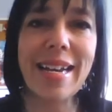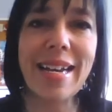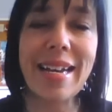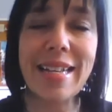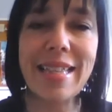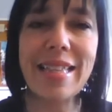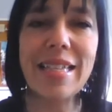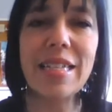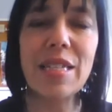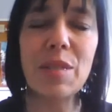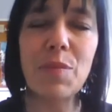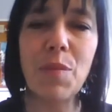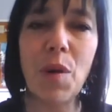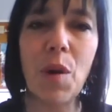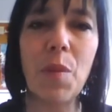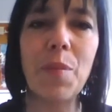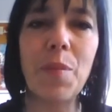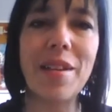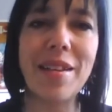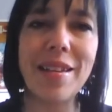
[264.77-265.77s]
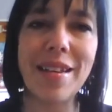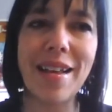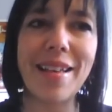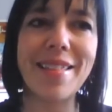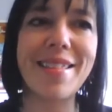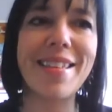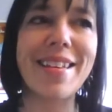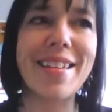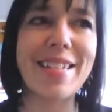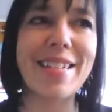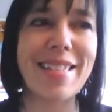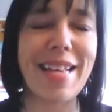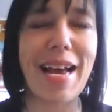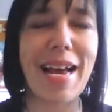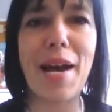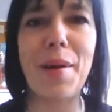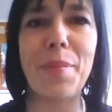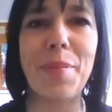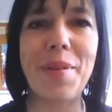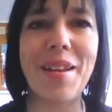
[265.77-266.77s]
nothing is
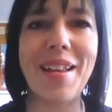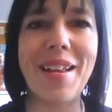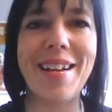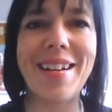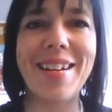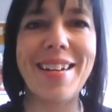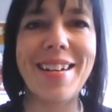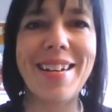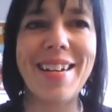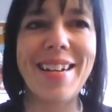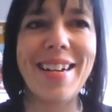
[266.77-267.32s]
happening.